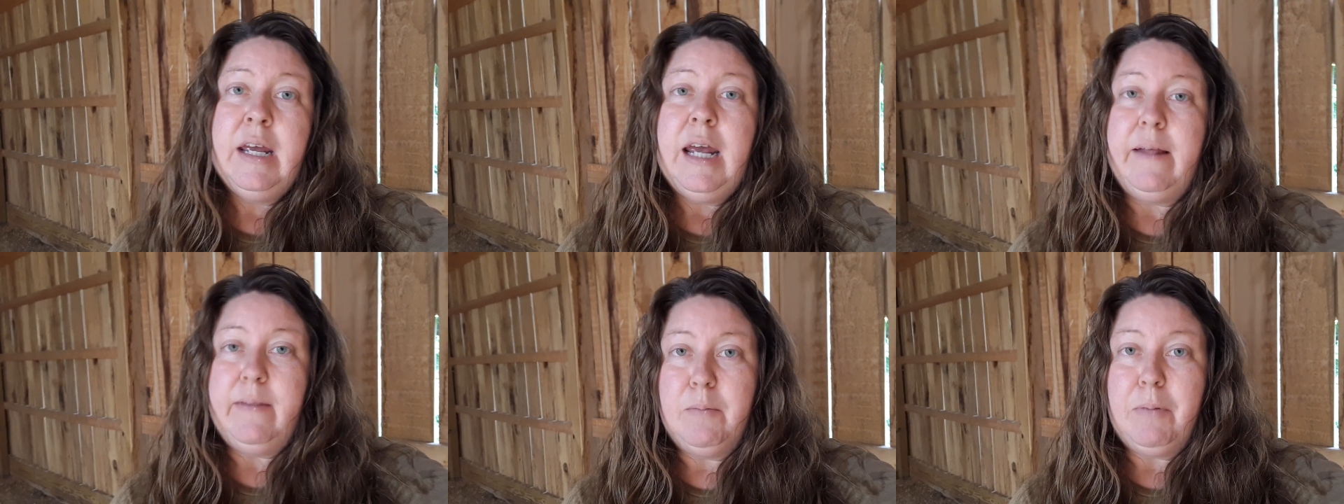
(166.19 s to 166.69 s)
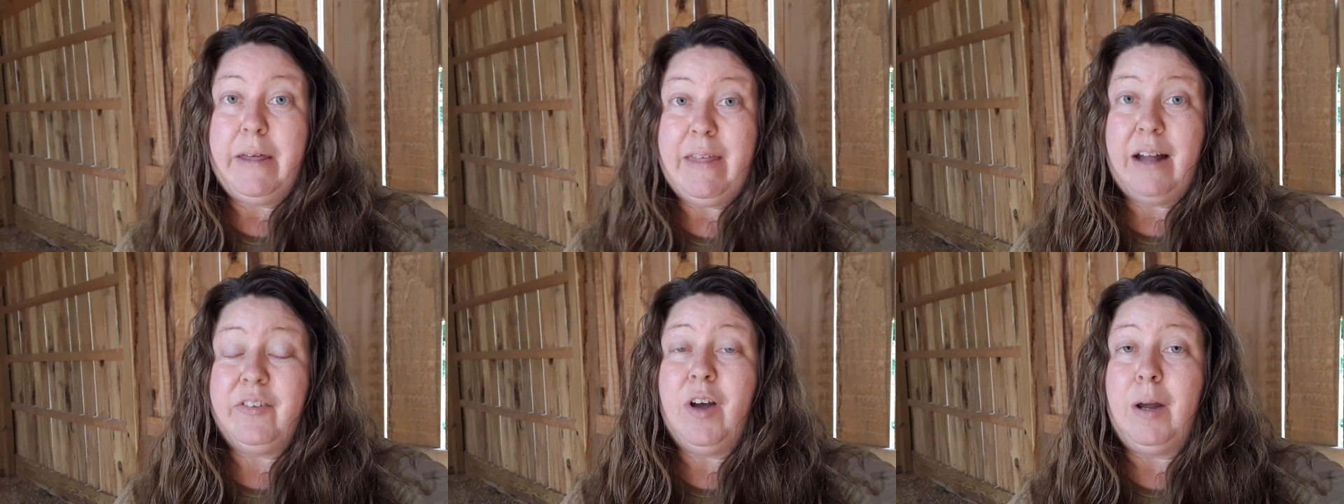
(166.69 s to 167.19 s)
And then by
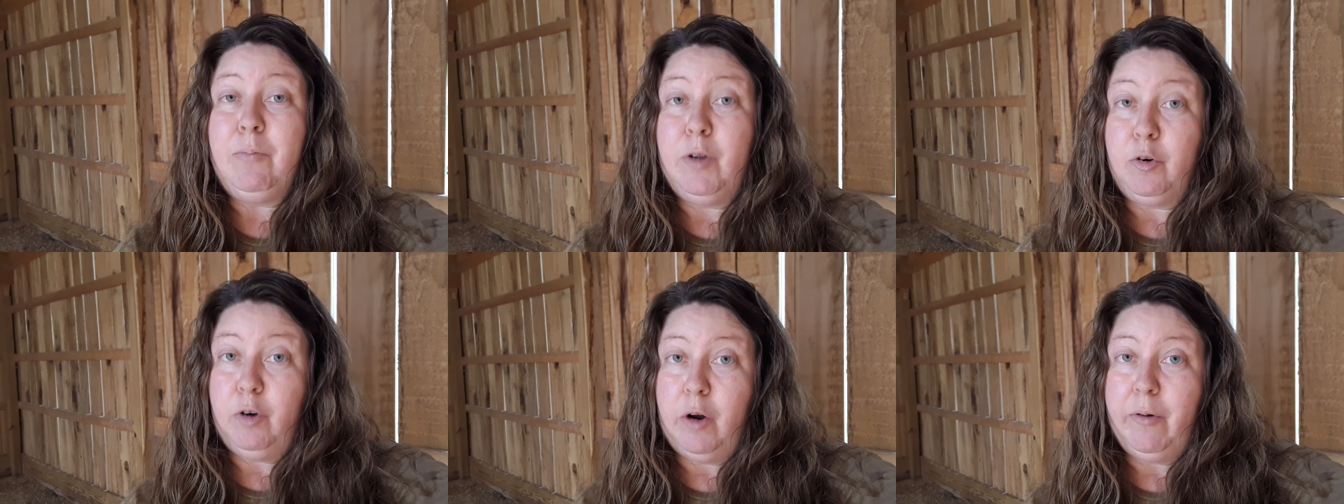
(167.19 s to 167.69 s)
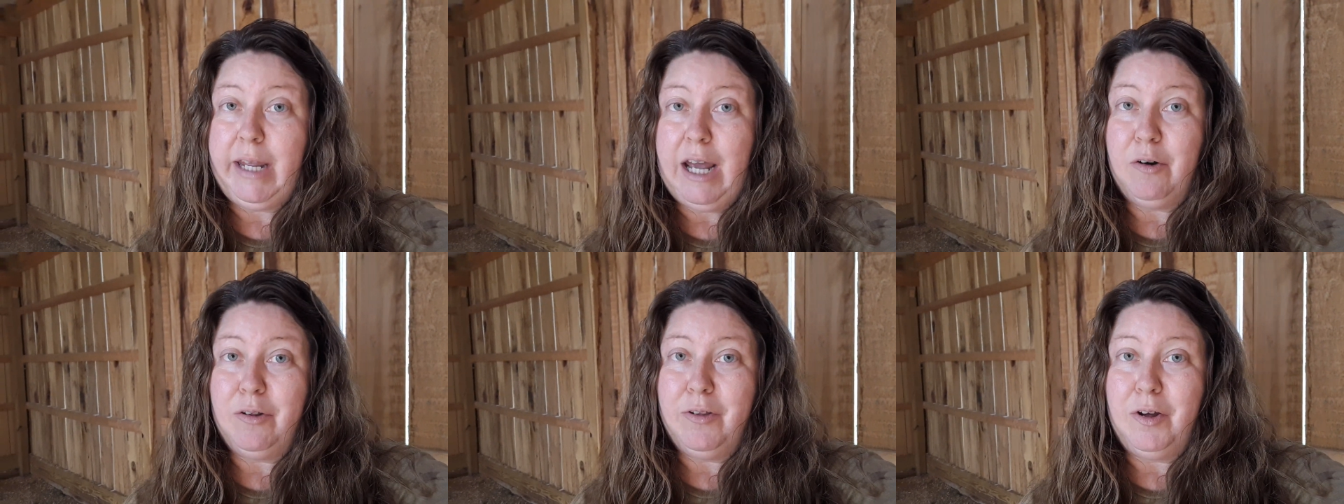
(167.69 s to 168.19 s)
that time, they're growing
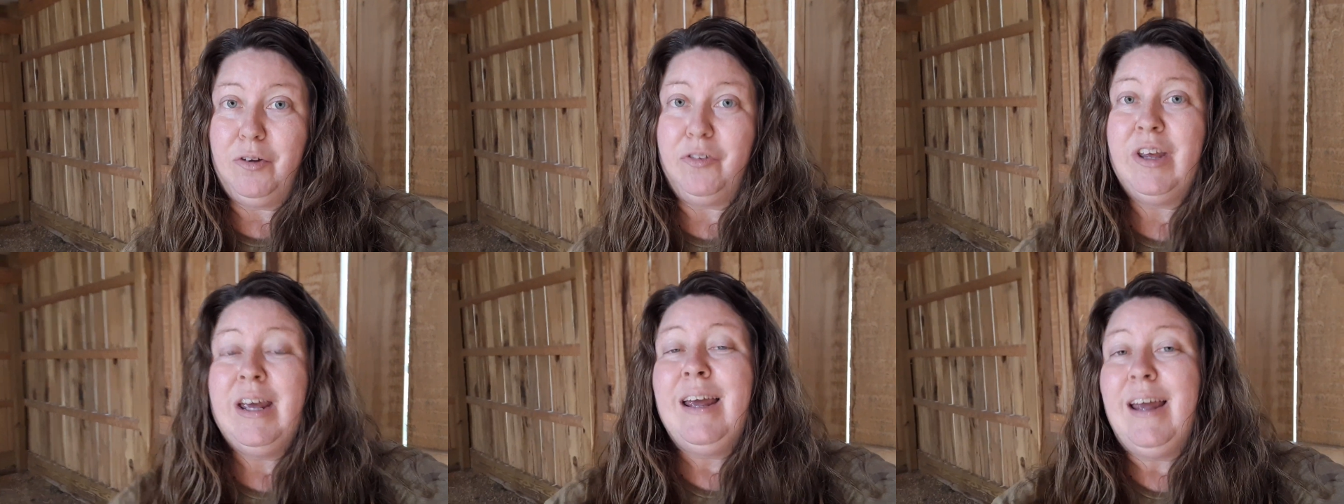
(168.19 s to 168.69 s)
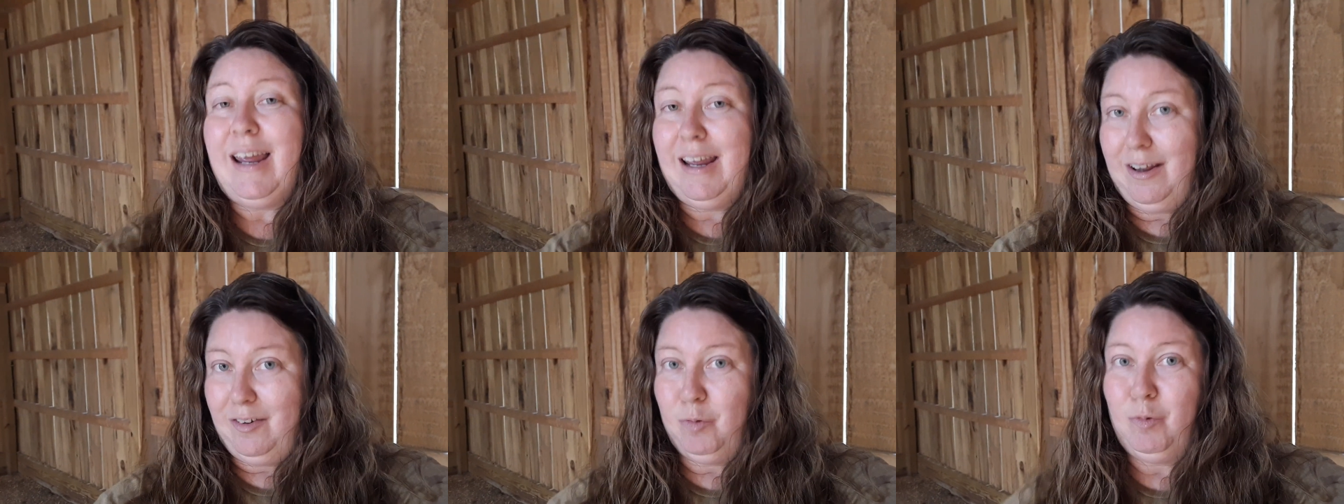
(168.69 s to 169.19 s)
out of those,
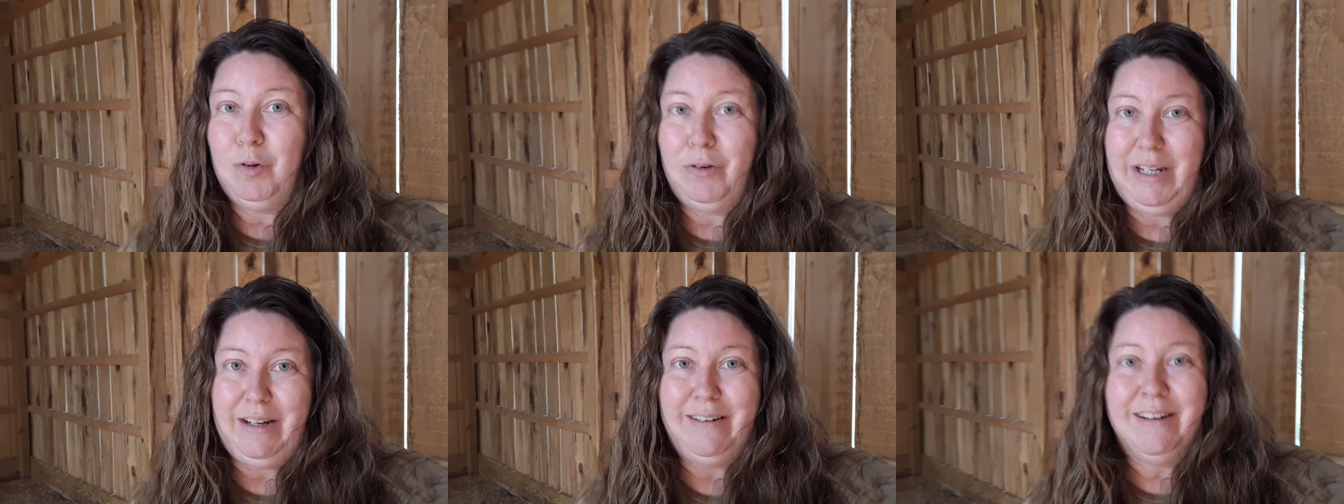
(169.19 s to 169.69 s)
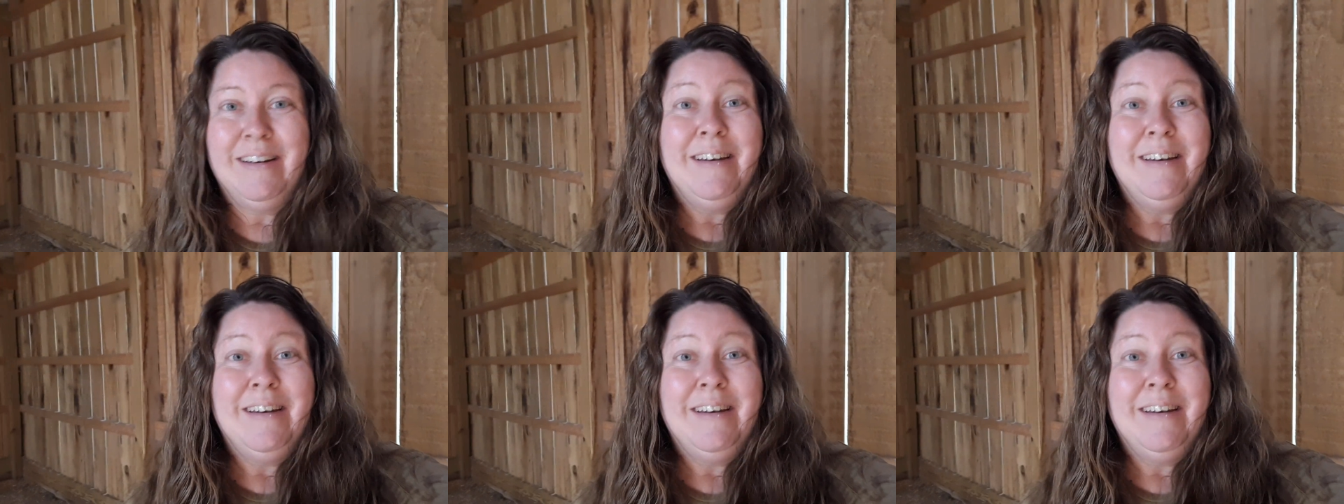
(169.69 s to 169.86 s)
and we'll need